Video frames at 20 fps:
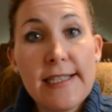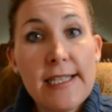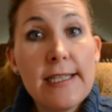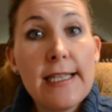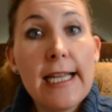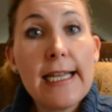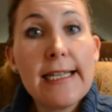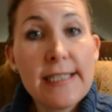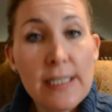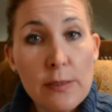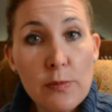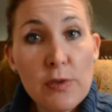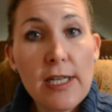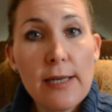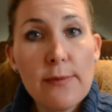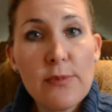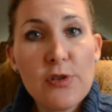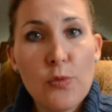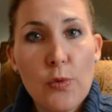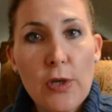and they
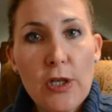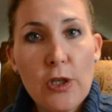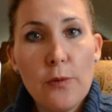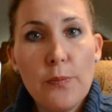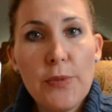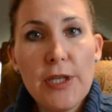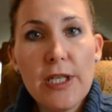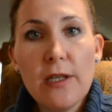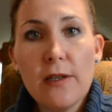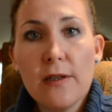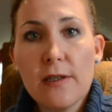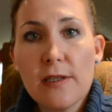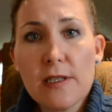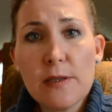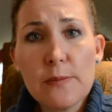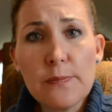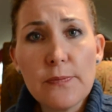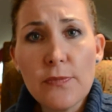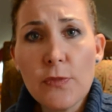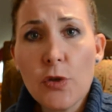sometimes will,
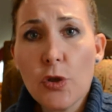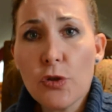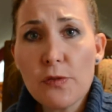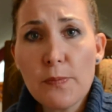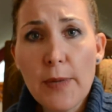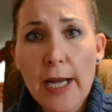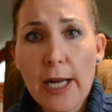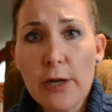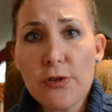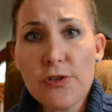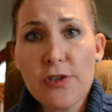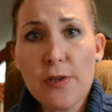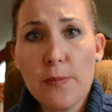because those patterns of